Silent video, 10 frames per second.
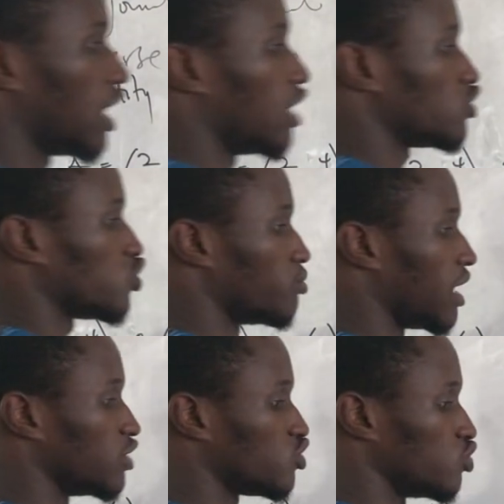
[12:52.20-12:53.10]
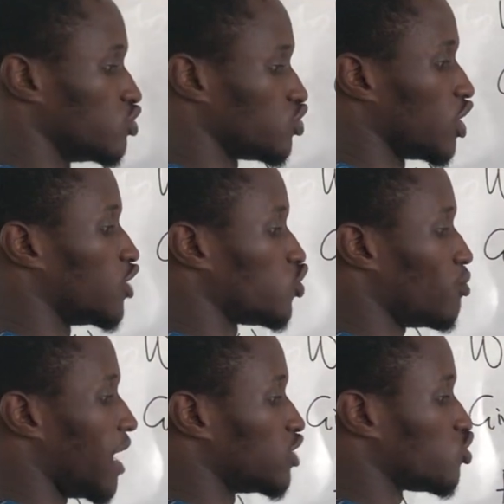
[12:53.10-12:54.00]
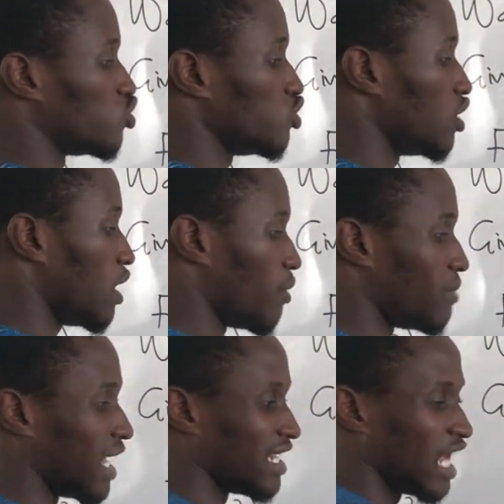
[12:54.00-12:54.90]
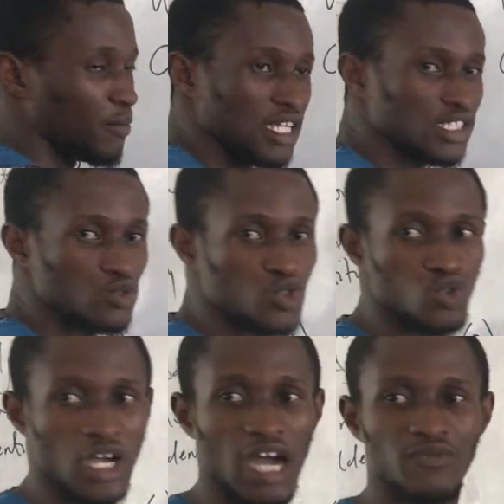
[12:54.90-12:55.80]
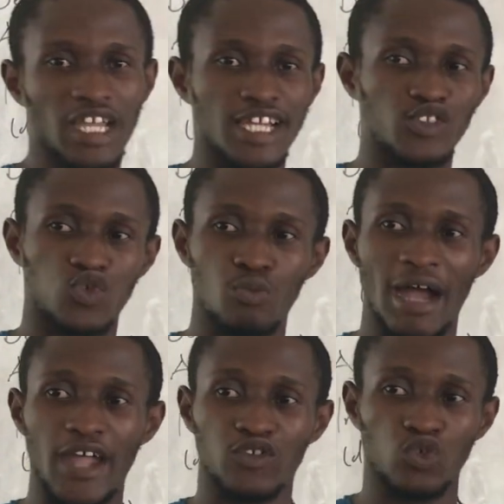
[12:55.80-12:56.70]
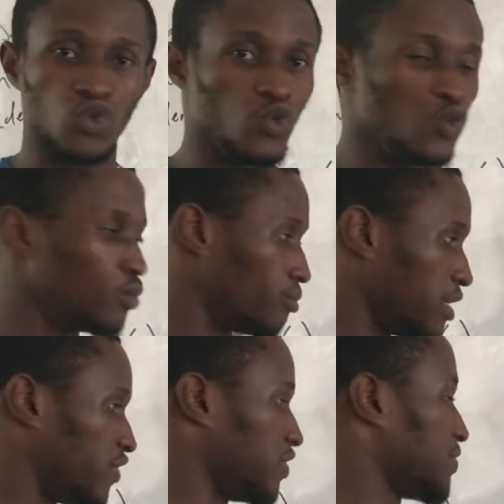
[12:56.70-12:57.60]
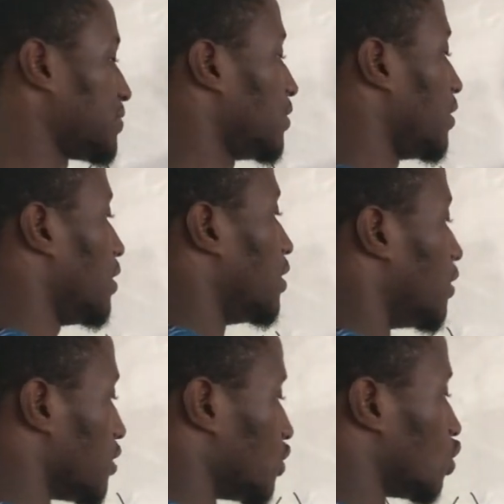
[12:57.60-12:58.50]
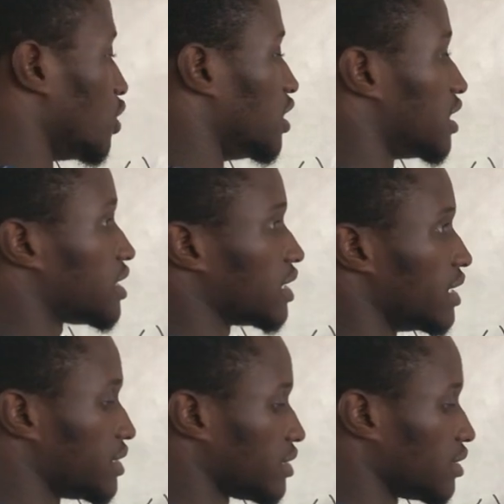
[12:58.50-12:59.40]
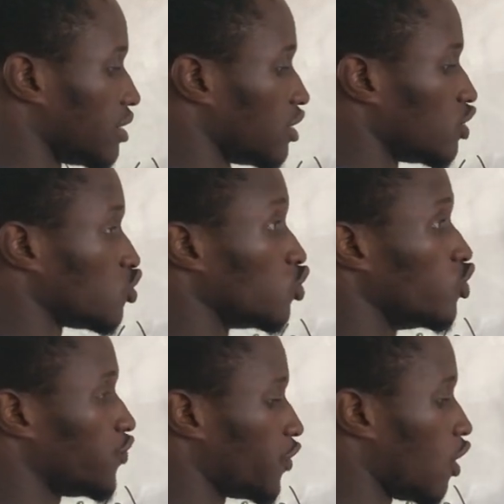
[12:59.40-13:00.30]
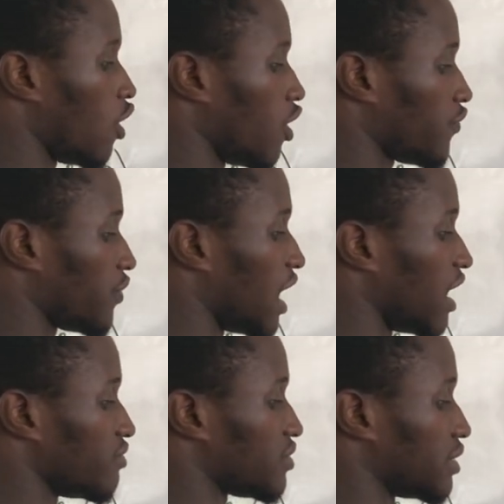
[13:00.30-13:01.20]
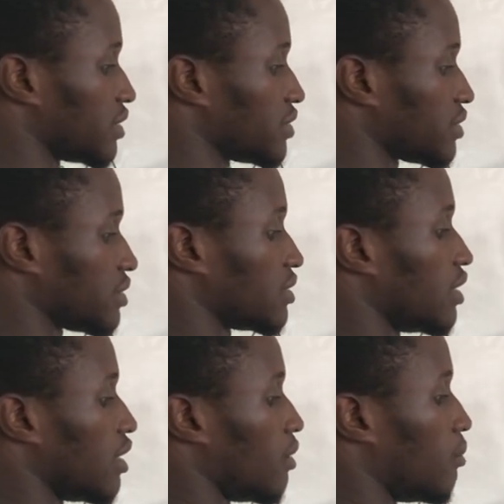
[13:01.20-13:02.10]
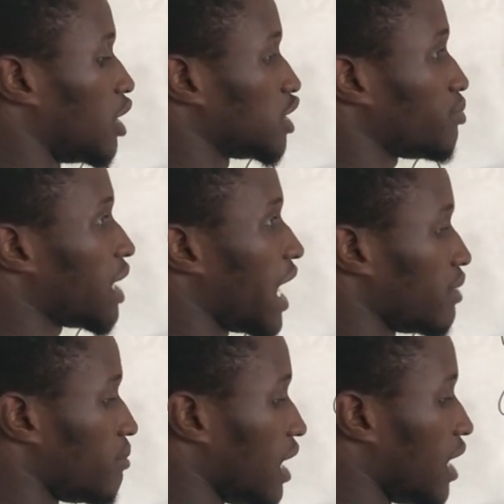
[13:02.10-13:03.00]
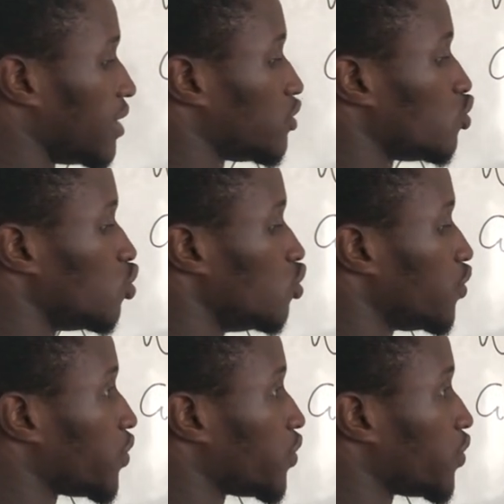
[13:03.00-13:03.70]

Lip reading: now 2 by 2. So a 2 by 2, by the dimensions, we have a 2 by 2 matrix. So this is 2, 4, 5, 6 multiplied by 2,